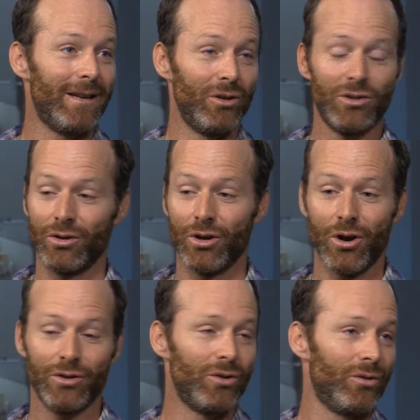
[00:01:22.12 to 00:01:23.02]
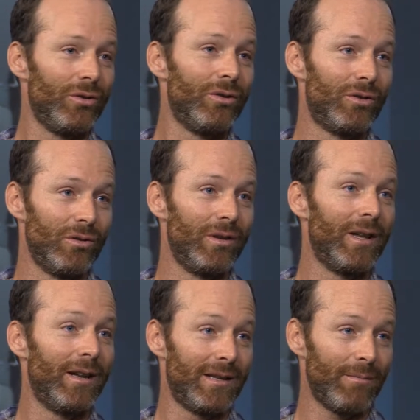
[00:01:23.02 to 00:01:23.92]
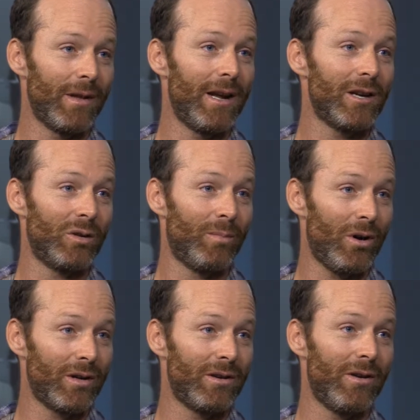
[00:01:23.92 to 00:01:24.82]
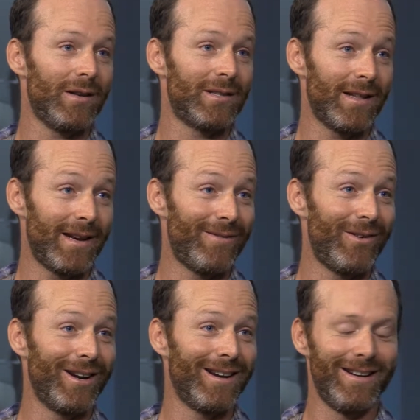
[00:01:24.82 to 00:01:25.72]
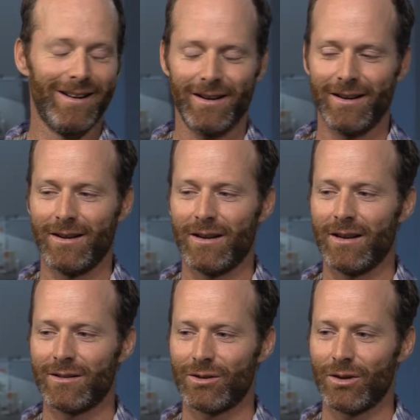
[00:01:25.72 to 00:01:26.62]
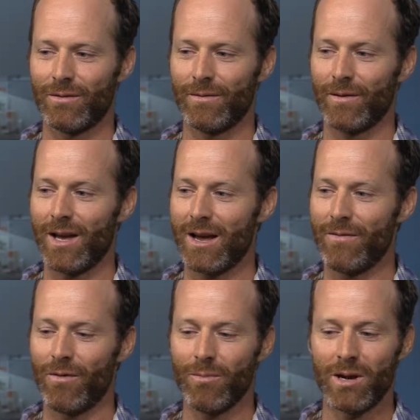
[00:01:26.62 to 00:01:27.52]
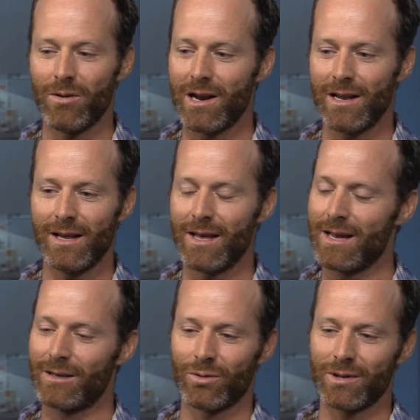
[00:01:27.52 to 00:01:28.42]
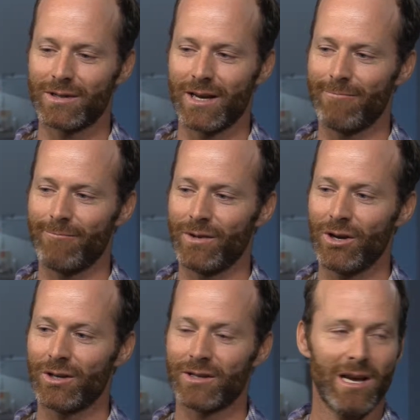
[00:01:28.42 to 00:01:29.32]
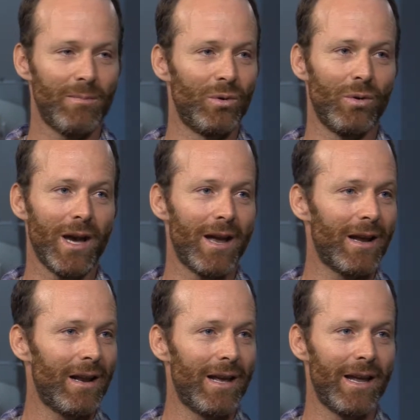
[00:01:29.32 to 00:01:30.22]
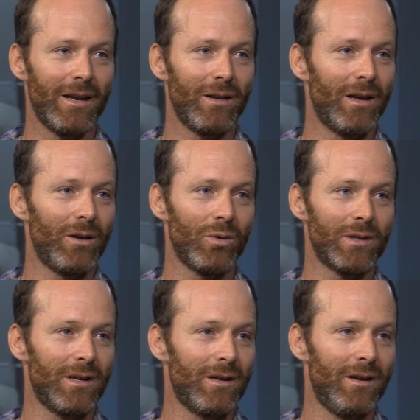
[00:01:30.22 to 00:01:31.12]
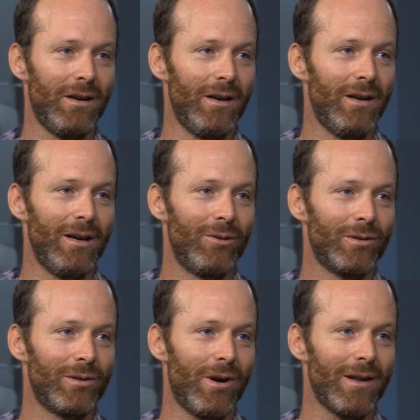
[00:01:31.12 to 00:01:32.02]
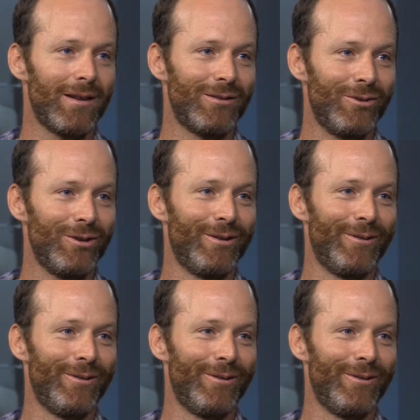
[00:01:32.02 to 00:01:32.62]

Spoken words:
used to go to some of the national parks around Southern Africa. And so for me, really, it was it just happened organically, and it was the right thing to do.